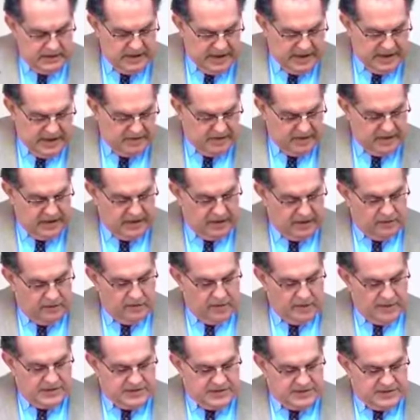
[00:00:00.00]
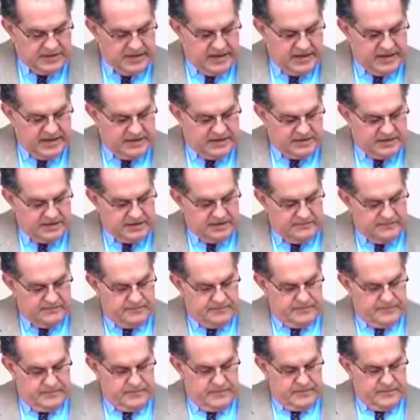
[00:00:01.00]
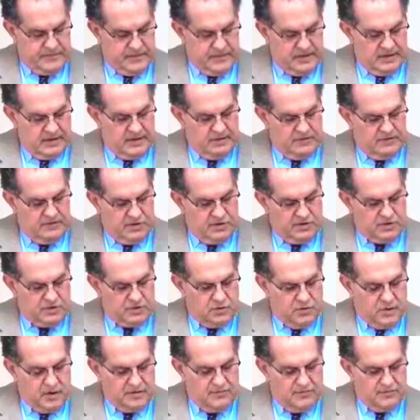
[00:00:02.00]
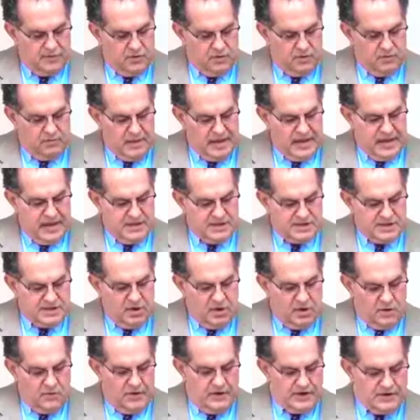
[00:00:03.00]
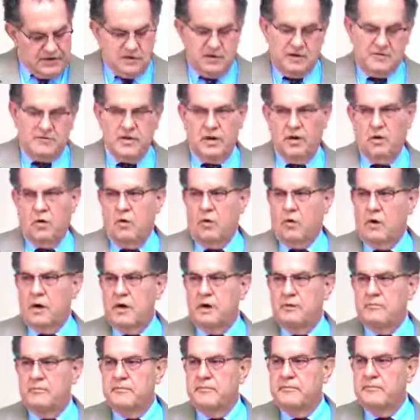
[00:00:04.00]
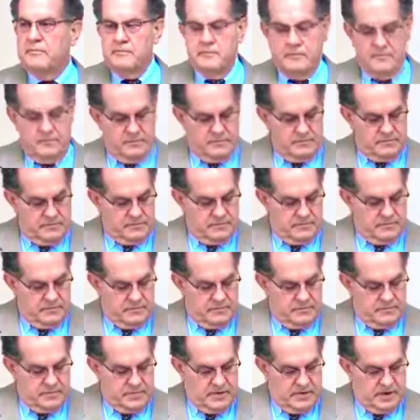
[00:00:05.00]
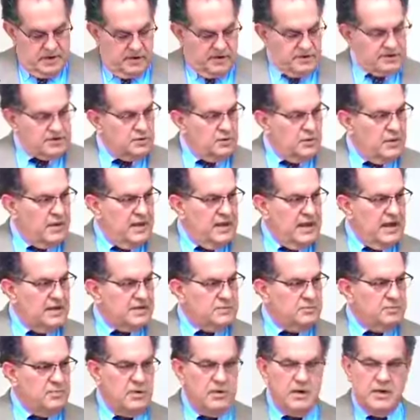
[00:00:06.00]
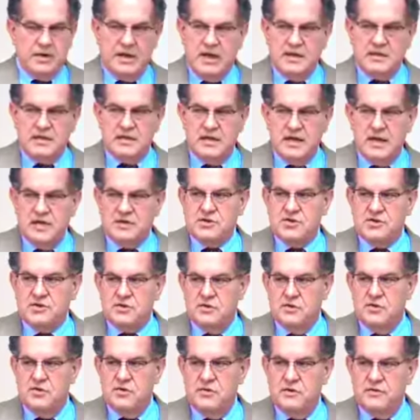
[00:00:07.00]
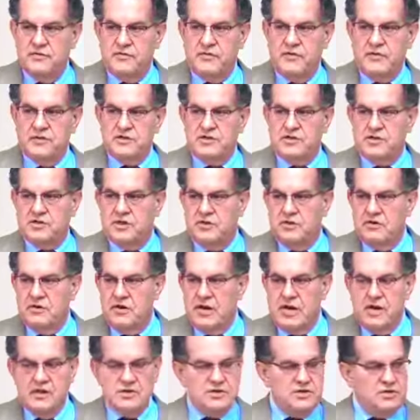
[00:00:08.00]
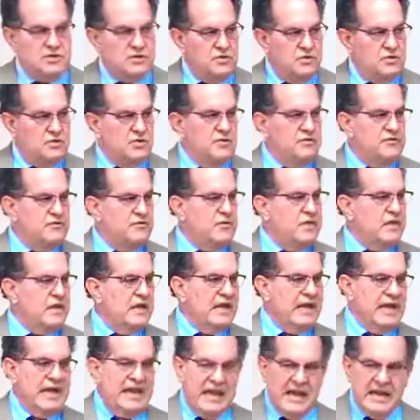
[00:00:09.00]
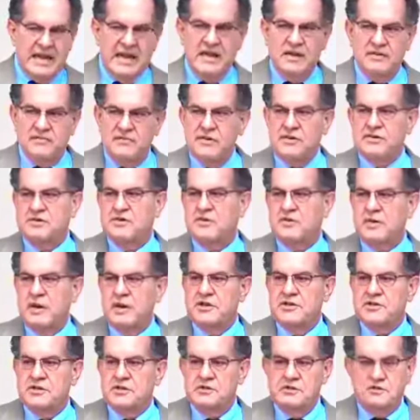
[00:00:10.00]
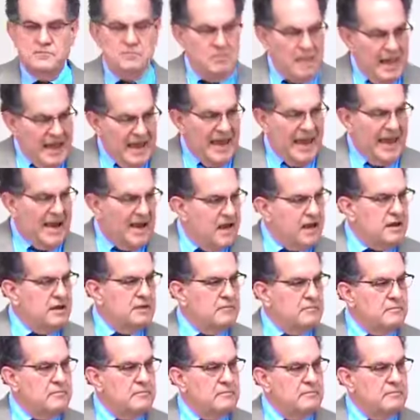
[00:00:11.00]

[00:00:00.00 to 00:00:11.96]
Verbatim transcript: down here where it says in verse 24, man's goings are of the Lord. Notice the way that's put. That's true of his children. That's true of any of his creatures, man,